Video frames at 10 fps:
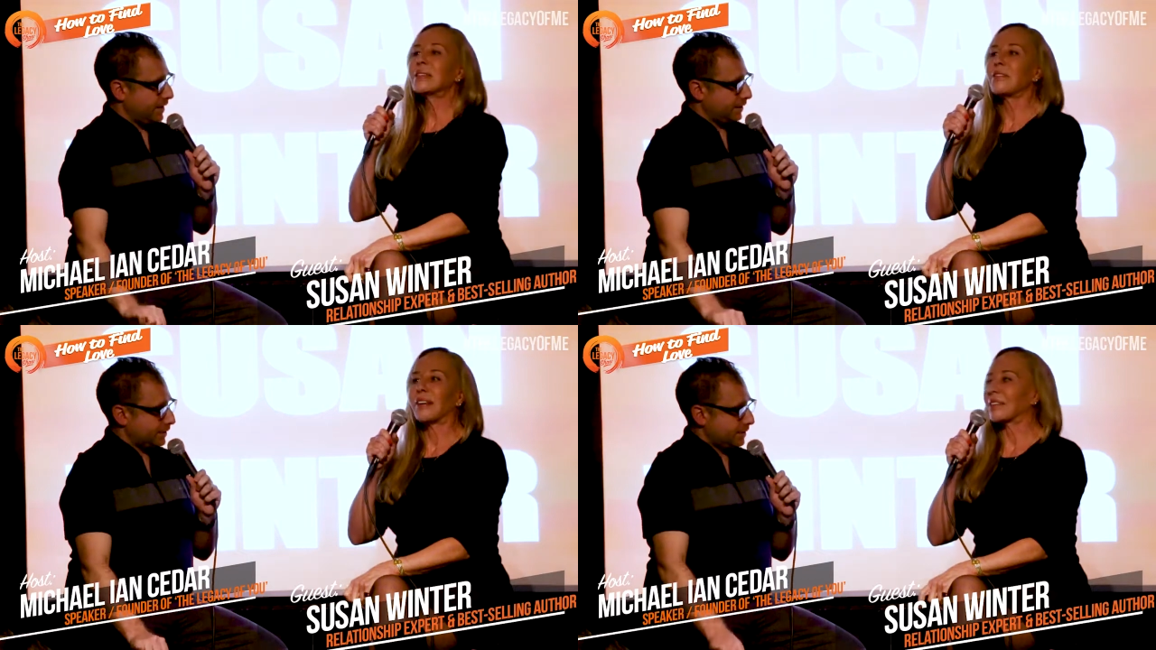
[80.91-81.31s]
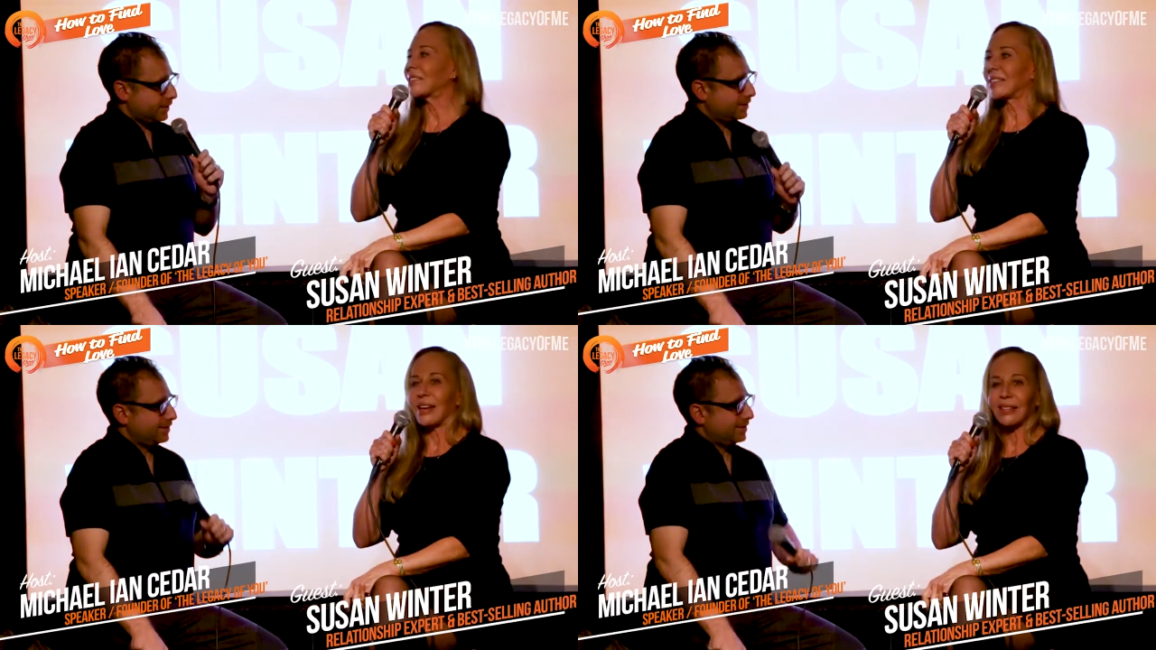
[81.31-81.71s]
Speaker 1: love
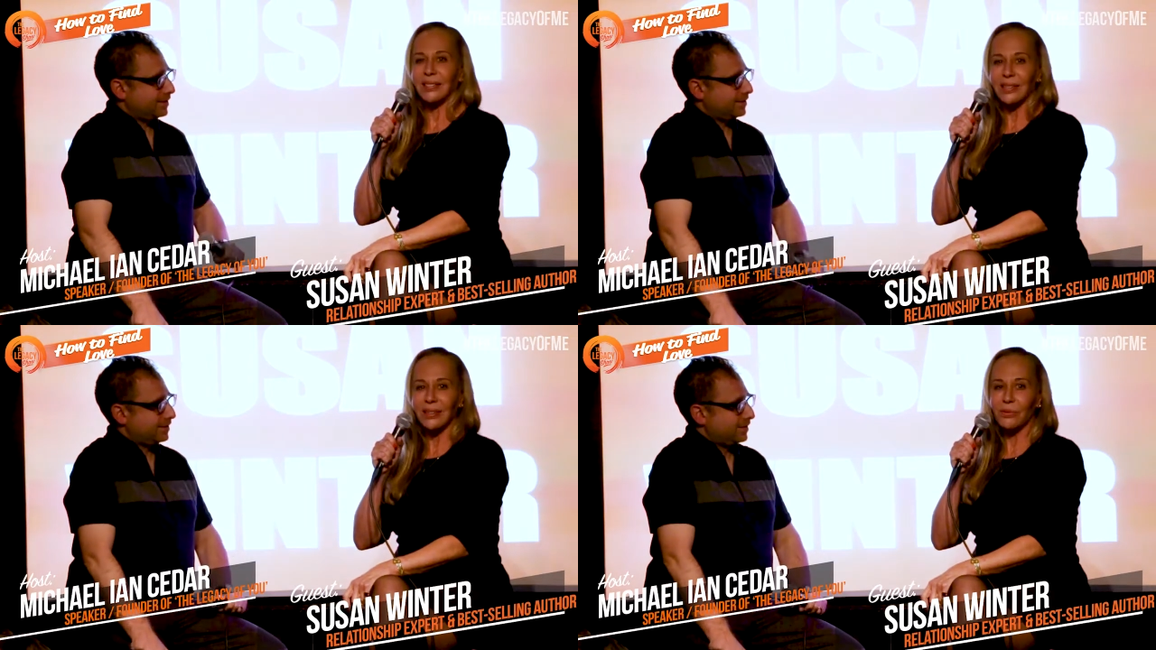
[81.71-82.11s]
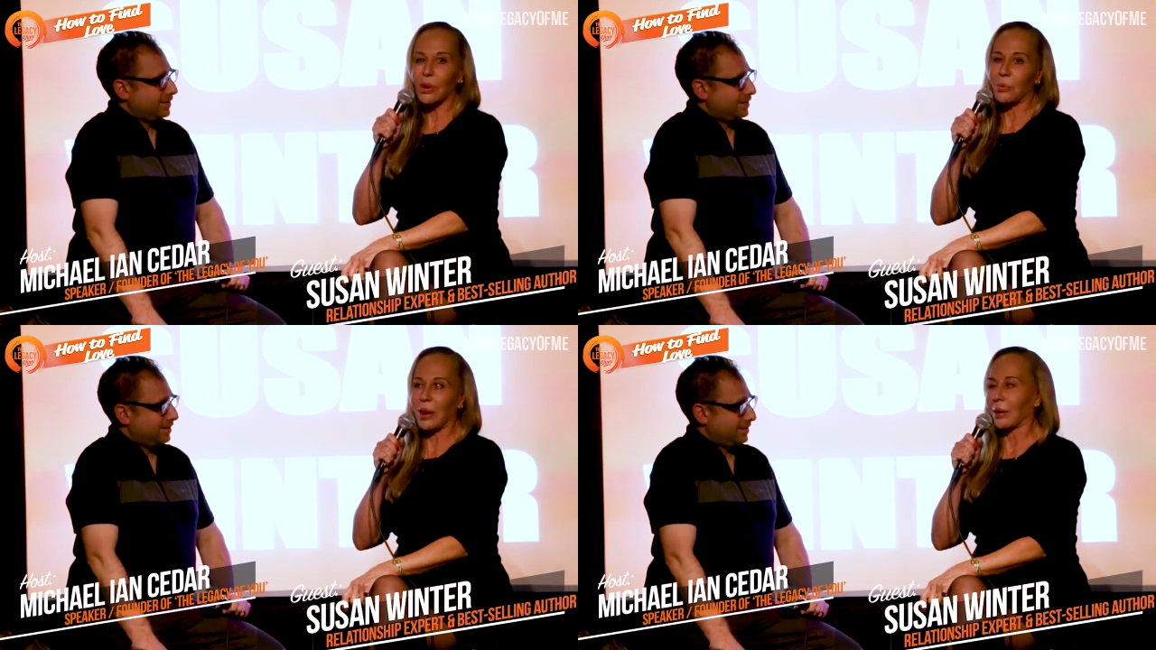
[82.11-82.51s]
excess.
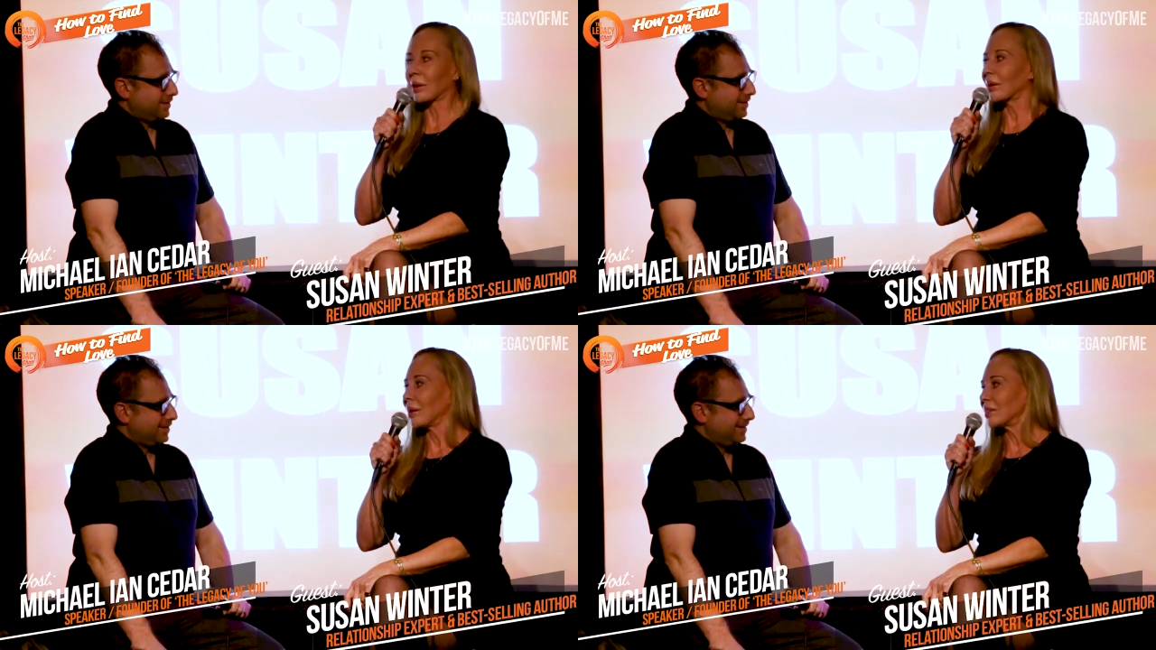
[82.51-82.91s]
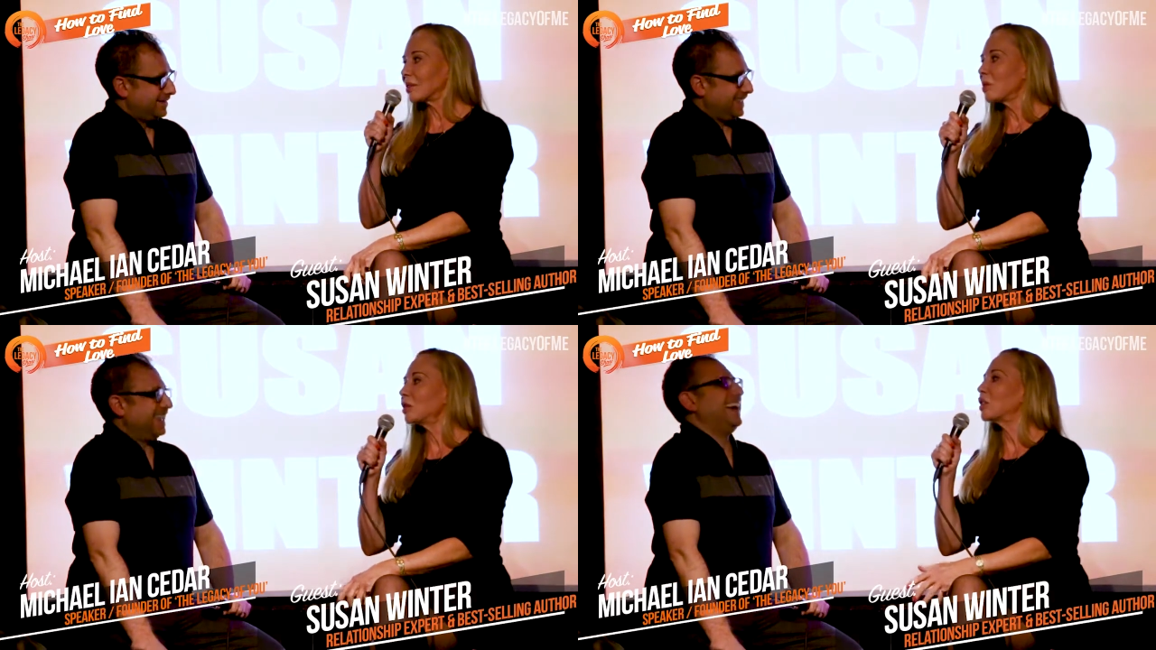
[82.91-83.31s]
We're
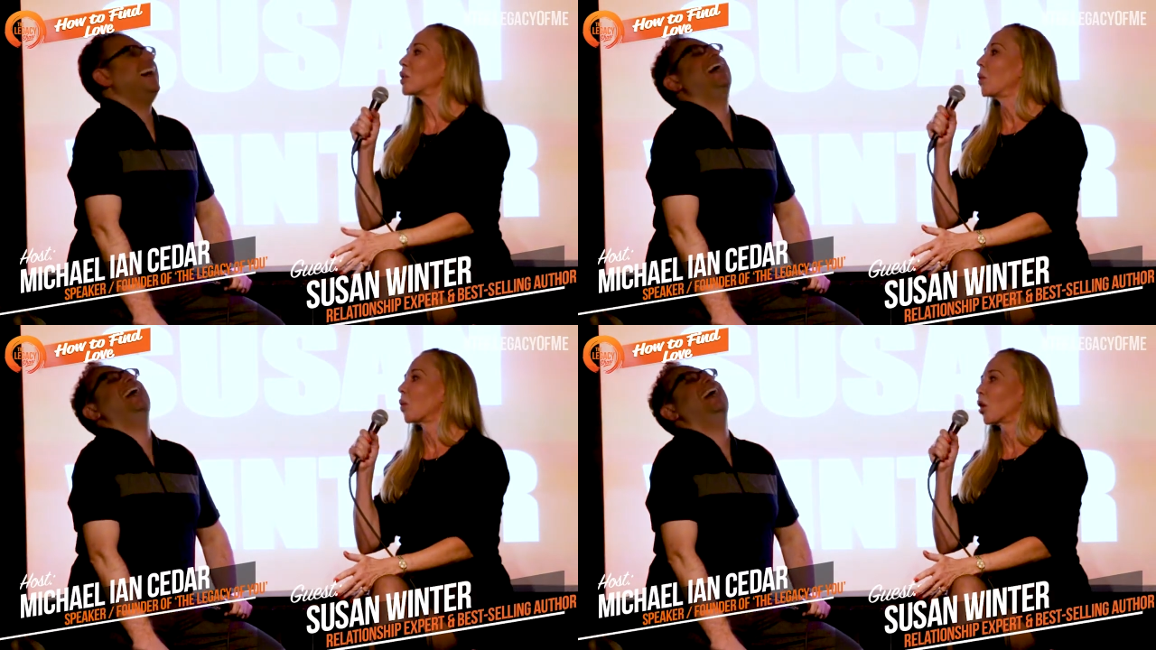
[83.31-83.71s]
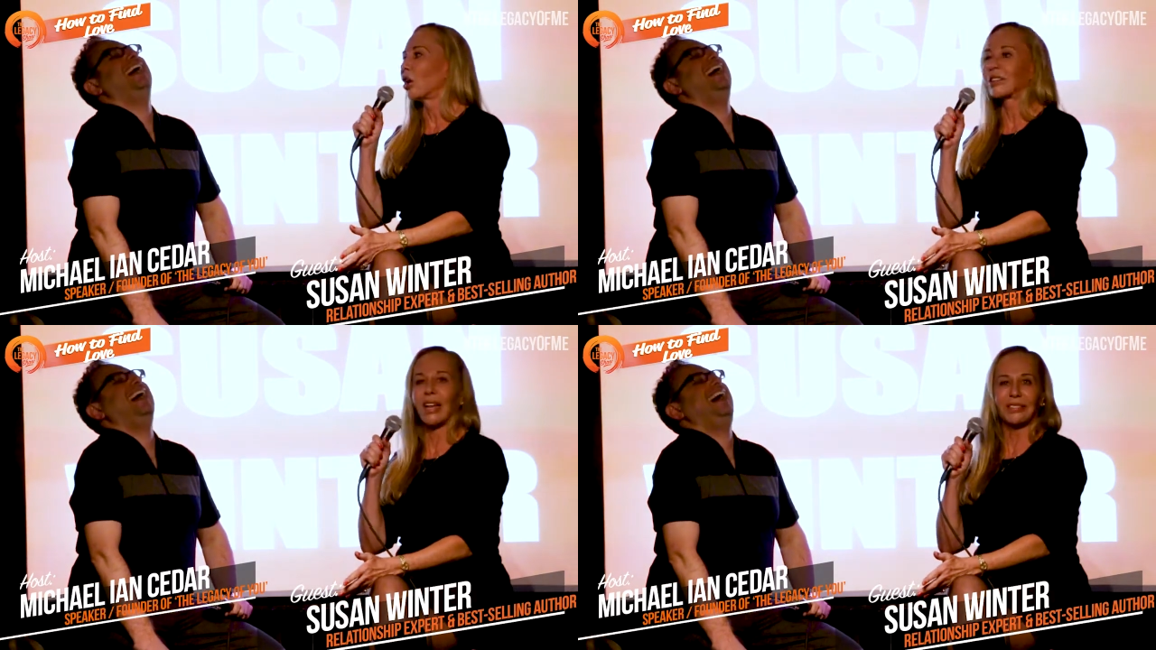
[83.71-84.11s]
Americans, so most of the
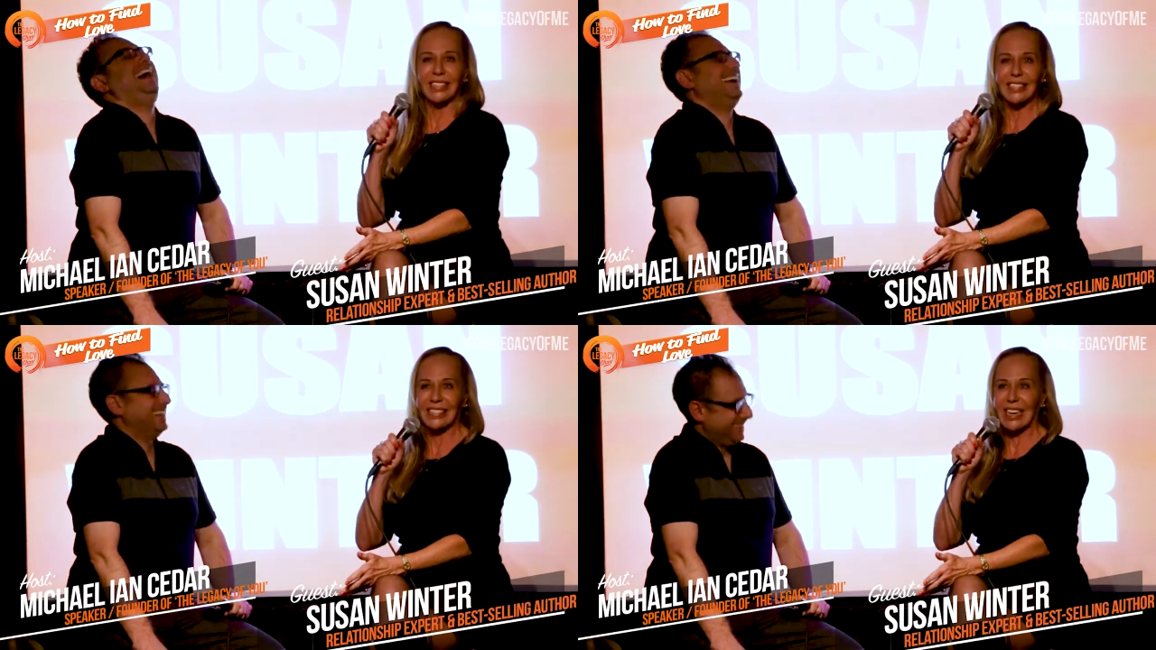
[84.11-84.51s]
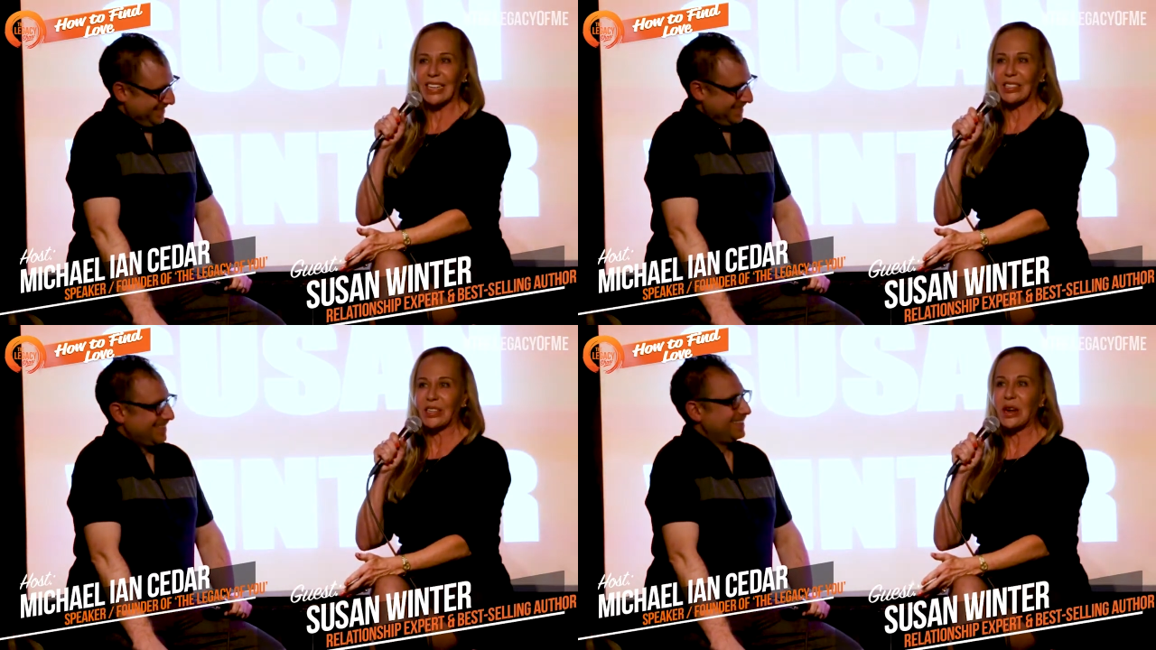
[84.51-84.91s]
world loves excess.